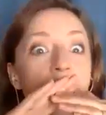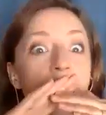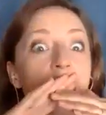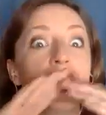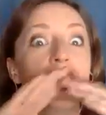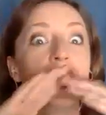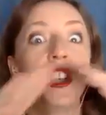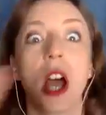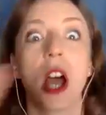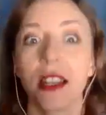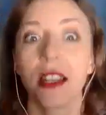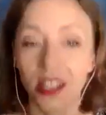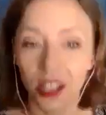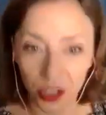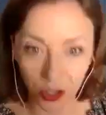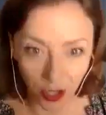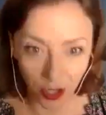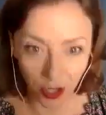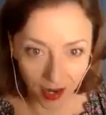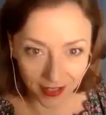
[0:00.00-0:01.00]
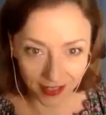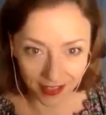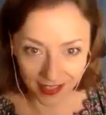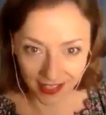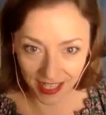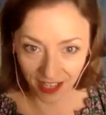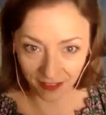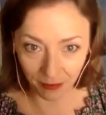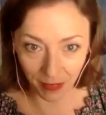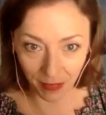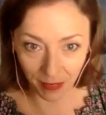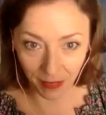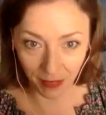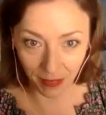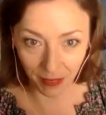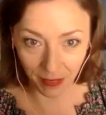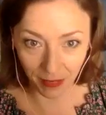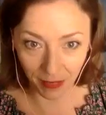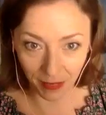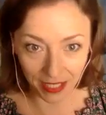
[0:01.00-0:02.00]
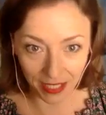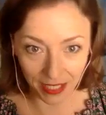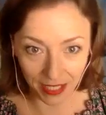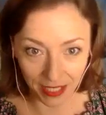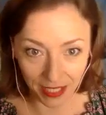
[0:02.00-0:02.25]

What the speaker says: just trying to save my life.